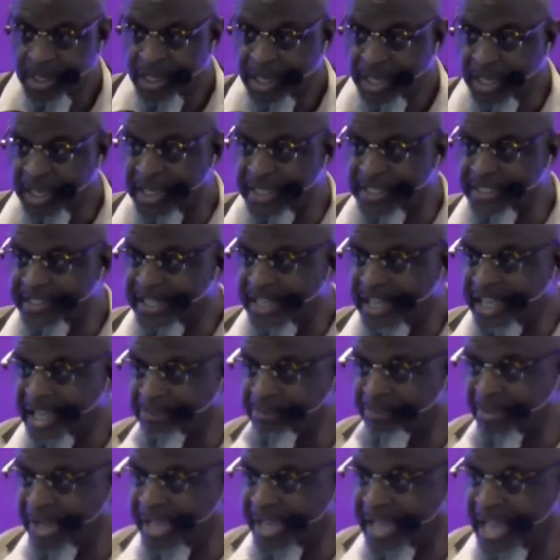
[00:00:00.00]
And they
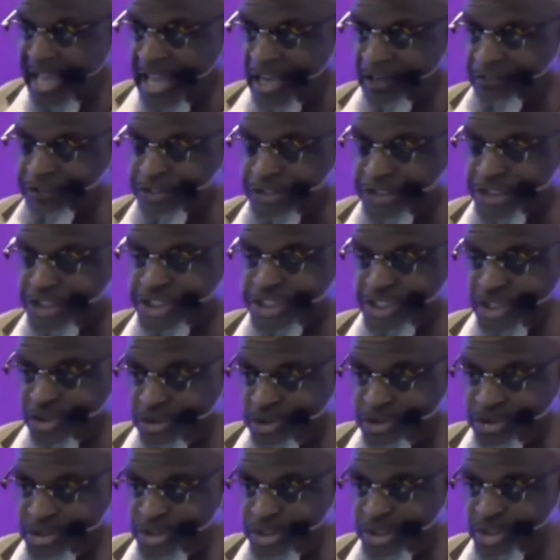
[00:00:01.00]
may have
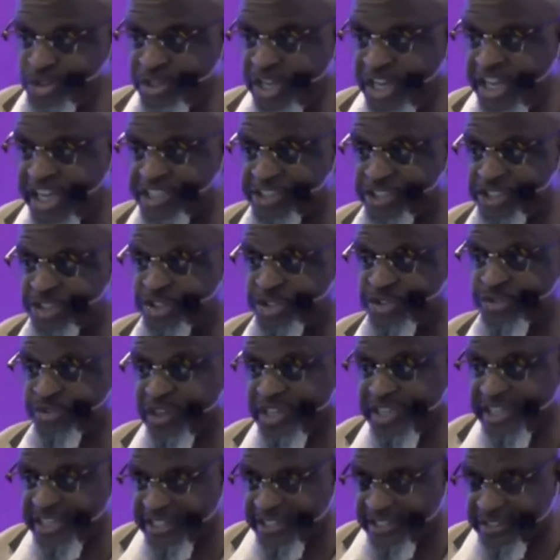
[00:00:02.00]
shown you a
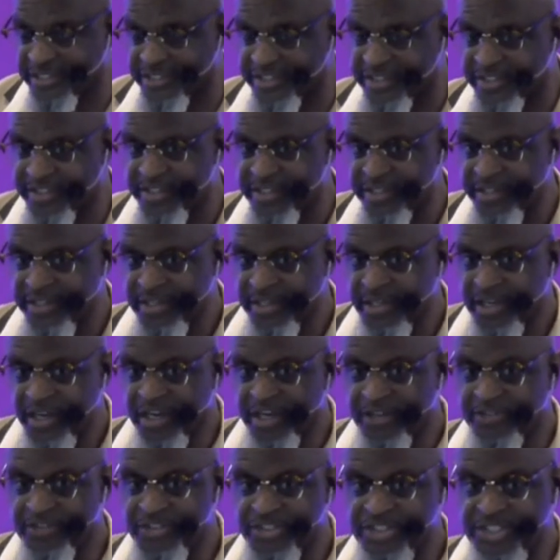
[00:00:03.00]
trigger
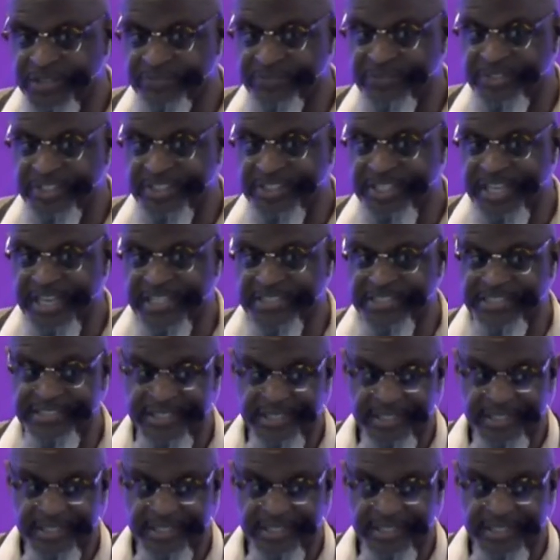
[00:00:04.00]
of something that's